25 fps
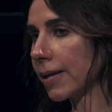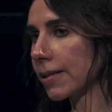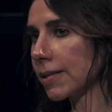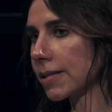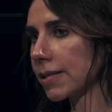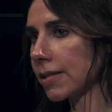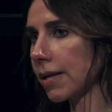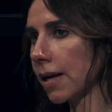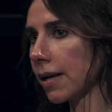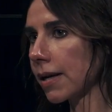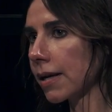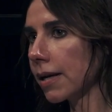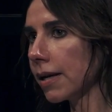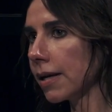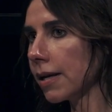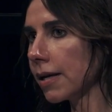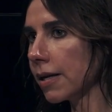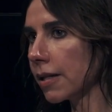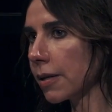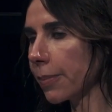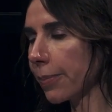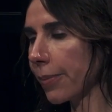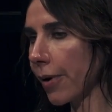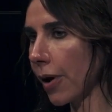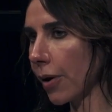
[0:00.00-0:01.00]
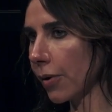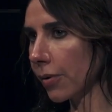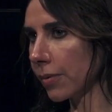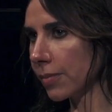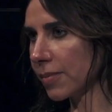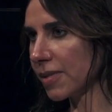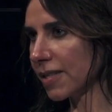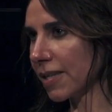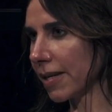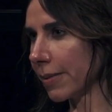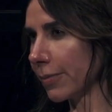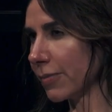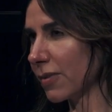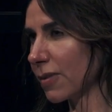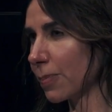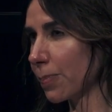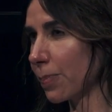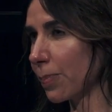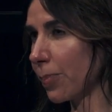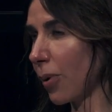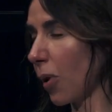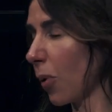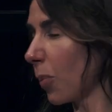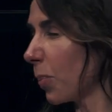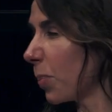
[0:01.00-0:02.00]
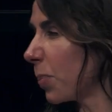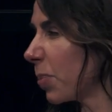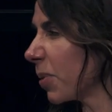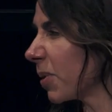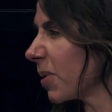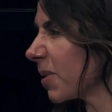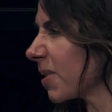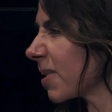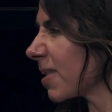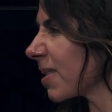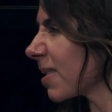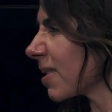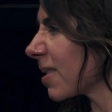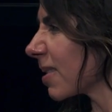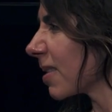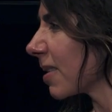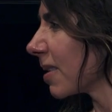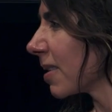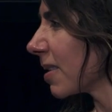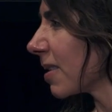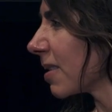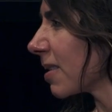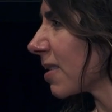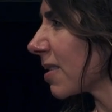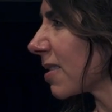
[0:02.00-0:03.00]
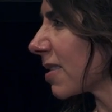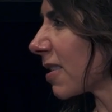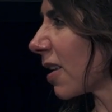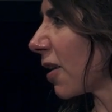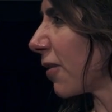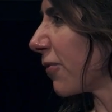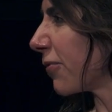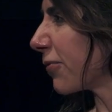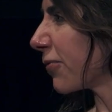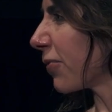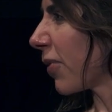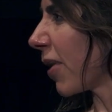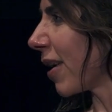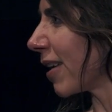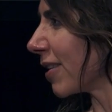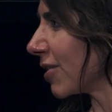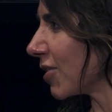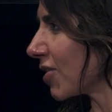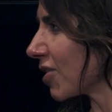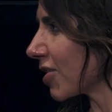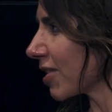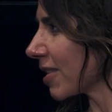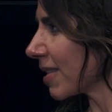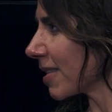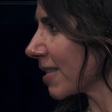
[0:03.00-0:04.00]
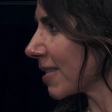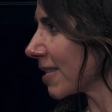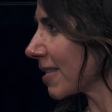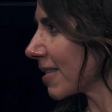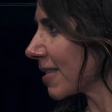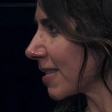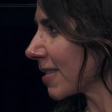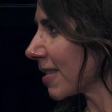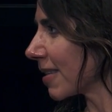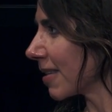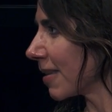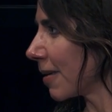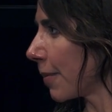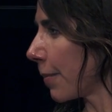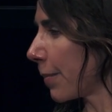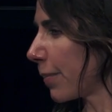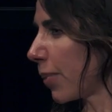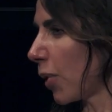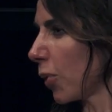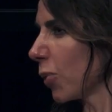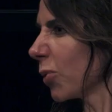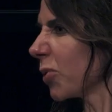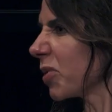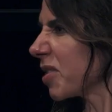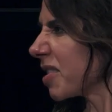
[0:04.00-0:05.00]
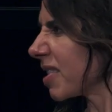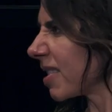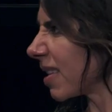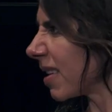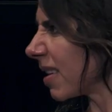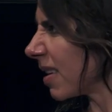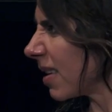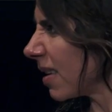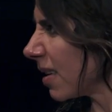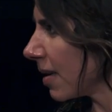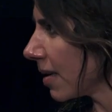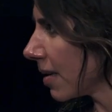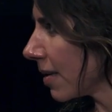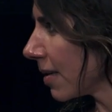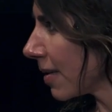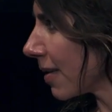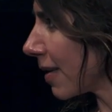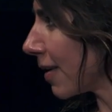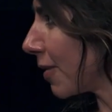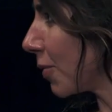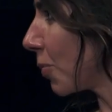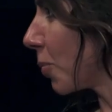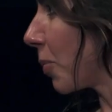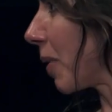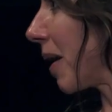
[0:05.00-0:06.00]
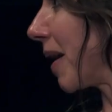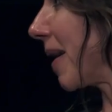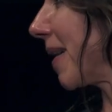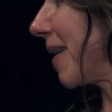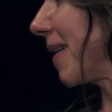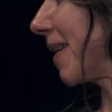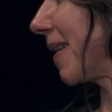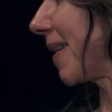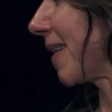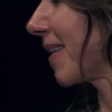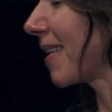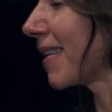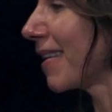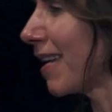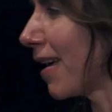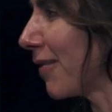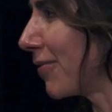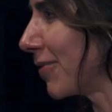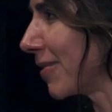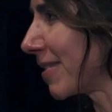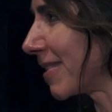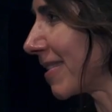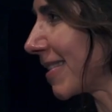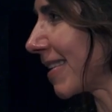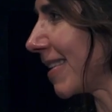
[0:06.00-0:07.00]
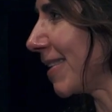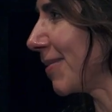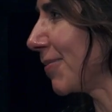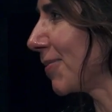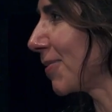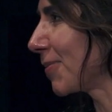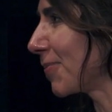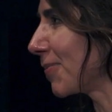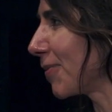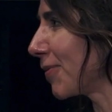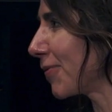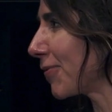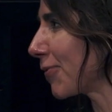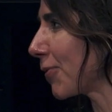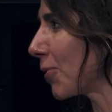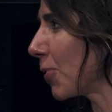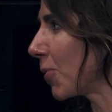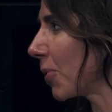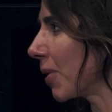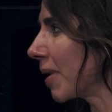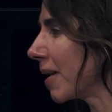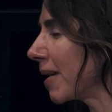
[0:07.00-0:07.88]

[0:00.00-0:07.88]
And suddenly the poem seems pompous, self-righteous, poncy, in a way it never seemed before.